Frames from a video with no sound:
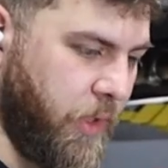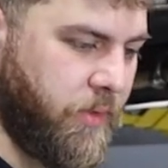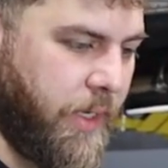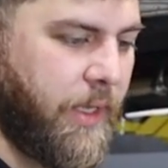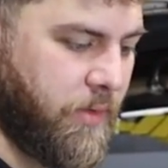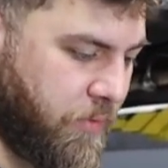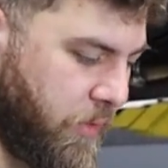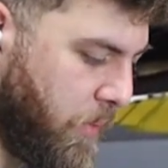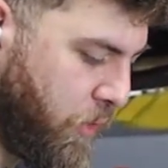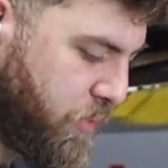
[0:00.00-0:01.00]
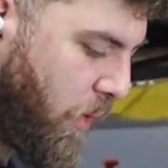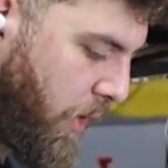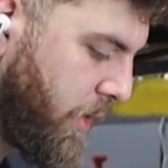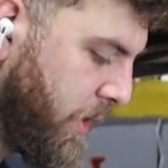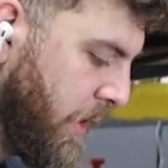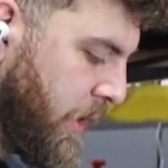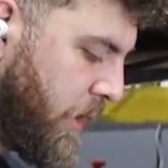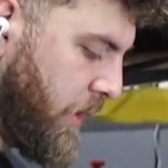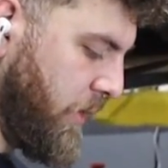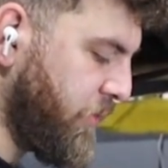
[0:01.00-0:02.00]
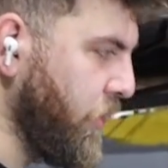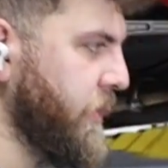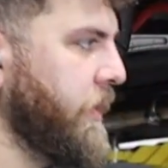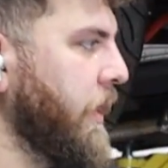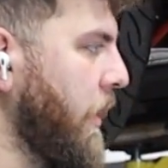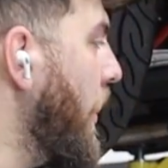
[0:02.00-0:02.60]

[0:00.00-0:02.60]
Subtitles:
it together for the most part. Of course, he did a